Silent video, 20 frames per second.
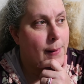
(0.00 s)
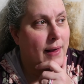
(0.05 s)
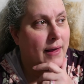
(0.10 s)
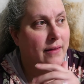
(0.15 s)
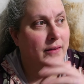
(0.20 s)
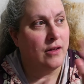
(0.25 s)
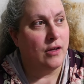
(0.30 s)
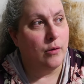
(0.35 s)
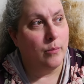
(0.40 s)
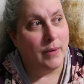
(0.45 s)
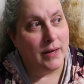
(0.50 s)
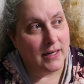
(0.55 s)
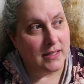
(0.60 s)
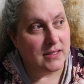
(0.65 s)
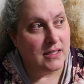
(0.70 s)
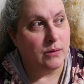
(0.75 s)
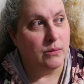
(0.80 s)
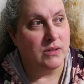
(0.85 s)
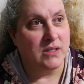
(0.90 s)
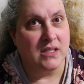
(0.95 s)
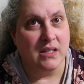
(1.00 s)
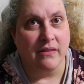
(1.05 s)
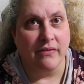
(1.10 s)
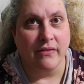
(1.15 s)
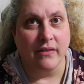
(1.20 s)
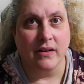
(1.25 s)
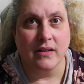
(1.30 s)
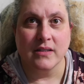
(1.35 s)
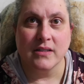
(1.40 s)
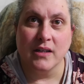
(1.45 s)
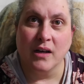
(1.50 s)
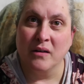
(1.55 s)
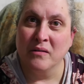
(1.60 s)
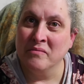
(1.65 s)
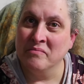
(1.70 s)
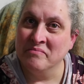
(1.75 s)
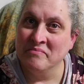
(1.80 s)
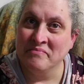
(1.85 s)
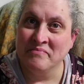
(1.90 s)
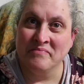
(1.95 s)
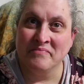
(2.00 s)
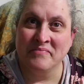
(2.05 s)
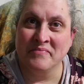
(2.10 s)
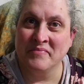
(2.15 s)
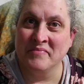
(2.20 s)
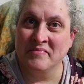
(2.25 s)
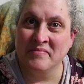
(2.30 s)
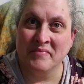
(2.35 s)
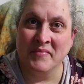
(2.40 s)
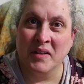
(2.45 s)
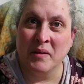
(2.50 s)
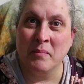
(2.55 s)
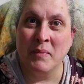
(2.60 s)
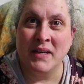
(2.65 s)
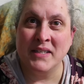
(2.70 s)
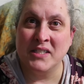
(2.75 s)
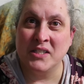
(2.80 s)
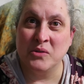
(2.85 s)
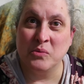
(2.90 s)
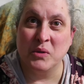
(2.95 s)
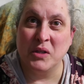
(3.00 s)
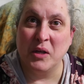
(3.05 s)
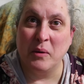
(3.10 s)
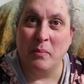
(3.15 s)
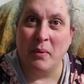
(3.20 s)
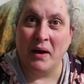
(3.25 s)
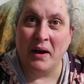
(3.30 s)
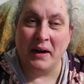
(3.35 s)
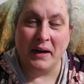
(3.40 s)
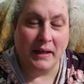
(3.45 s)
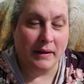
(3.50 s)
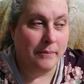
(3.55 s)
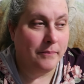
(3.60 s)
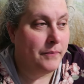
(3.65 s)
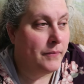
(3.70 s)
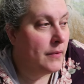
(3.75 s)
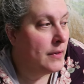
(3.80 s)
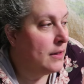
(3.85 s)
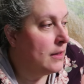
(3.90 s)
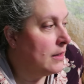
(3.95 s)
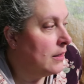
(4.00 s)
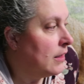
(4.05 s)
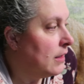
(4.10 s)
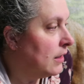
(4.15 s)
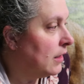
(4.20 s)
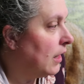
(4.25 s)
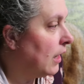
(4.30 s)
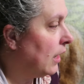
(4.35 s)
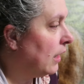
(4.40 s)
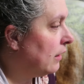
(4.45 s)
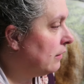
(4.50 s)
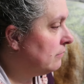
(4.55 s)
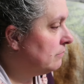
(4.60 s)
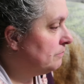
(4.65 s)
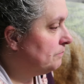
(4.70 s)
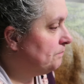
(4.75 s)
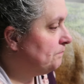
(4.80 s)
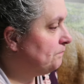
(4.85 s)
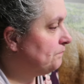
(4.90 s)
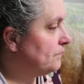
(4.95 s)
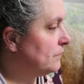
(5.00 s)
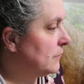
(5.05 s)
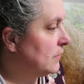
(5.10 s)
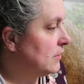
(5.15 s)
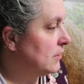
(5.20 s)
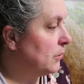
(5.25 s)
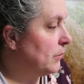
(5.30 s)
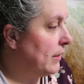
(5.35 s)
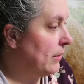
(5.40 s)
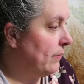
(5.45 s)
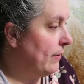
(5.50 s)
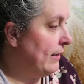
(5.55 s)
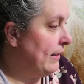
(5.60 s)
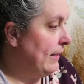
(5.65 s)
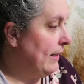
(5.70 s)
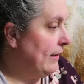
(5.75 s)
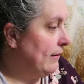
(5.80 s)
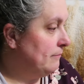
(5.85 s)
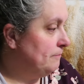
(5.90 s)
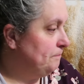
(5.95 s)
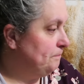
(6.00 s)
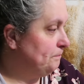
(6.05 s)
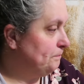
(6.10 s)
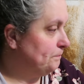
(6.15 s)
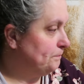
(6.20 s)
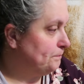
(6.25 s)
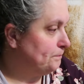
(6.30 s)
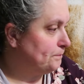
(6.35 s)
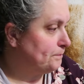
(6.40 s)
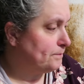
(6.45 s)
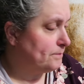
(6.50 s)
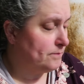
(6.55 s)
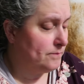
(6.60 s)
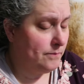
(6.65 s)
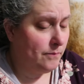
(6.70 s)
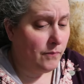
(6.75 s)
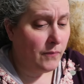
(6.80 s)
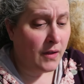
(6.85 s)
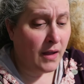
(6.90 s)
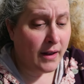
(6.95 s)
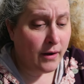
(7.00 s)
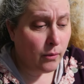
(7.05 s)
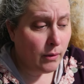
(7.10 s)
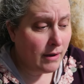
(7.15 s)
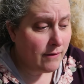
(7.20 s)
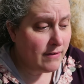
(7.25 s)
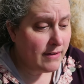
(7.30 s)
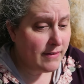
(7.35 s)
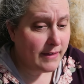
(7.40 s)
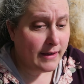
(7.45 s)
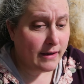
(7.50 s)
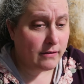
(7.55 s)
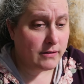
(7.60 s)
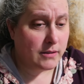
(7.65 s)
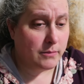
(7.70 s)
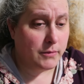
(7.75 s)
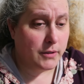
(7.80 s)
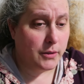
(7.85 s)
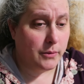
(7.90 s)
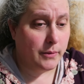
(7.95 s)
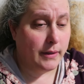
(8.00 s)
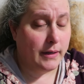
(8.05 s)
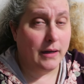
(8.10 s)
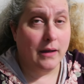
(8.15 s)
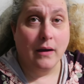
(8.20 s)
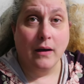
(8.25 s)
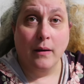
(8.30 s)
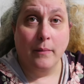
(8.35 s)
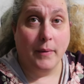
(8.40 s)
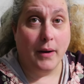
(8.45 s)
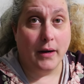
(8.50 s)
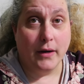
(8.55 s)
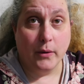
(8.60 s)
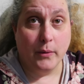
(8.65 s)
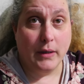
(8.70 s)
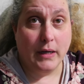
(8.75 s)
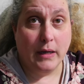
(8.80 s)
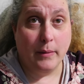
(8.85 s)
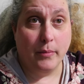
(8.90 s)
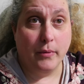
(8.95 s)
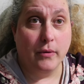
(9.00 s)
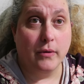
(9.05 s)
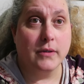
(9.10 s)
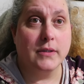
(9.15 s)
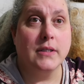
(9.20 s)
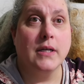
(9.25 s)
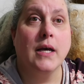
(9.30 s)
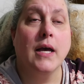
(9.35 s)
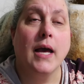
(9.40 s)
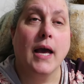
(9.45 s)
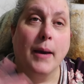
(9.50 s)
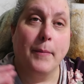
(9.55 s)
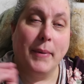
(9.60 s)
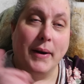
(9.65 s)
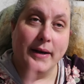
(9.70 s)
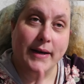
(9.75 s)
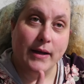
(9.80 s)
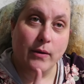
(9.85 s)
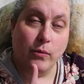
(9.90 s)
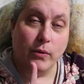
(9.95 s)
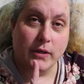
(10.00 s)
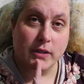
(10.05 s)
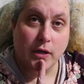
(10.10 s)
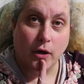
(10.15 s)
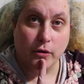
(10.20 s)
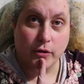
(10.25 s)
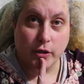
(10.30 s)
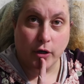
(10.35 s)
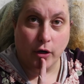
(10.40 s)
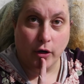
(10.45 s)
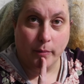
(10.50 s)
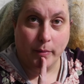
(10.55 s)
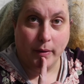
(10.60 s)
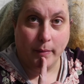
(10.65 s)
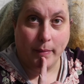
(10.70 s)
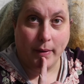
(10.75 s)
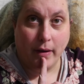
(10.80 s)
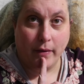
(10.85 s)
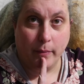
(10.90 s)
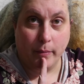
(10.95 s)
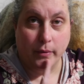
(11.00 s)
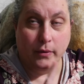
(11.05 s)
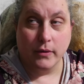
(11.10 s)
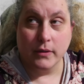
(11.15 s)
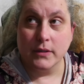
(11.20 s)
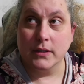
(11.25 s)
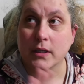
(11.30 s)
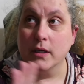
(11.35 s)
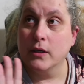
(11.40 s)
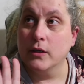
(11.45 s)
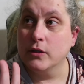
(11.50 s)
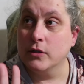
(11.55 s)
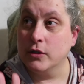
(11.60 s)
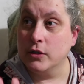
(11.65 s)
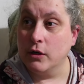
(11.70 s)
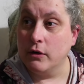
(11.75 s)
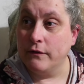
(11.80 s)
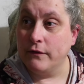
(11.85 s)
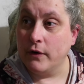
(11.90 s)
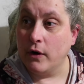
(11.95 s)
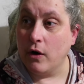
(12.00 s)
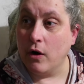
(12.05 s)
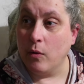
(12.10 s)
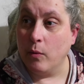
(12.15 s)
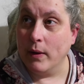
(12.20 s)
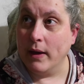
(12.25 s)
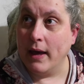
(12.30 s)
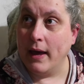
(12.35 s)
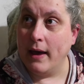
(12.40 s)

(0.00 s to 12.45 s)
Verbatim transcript: And humidity was different, so hmm, it messes with your body. Um, so anyway, yeah. I don't have anything else I'm doing. I'm not doing any books, but I did want to talk to you a little bit about the books. So far, we